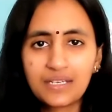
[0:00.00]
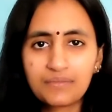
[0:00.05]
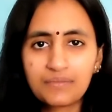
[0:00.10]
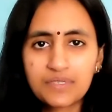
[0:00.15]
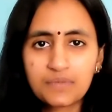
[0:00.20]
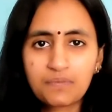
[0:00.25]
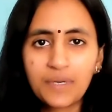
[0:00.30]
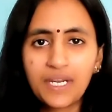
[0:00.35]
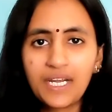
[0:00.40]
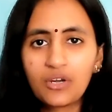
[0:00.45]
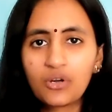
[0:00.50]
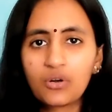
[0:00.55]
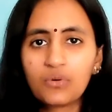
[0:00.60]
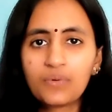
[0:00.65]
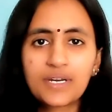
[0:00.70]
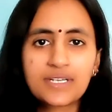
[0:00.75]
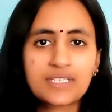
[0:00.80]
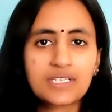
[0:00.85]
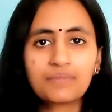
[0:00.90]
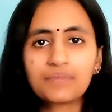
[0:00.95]
spilled
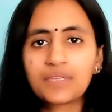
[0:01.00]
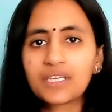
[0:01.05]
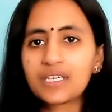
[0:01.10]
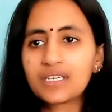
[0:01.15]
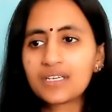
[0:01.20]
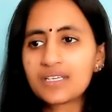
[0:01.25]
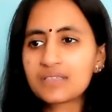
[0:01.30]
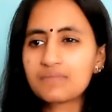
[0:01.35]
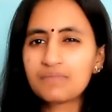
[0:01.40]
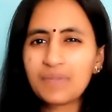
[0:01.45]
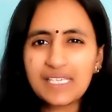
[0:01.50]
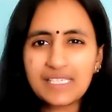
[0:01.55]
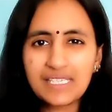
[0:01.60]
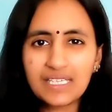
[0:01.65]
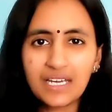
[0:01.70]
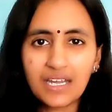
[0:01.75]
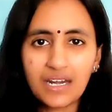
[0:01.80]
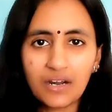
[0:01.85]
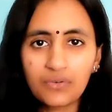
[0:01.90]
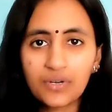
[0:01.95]
over, something is
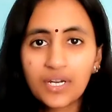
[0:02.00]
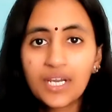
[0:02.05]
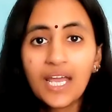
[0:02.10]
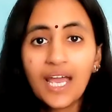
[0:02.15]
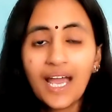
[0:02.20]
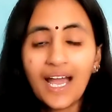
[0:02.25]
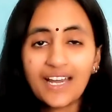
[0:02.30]
messy around,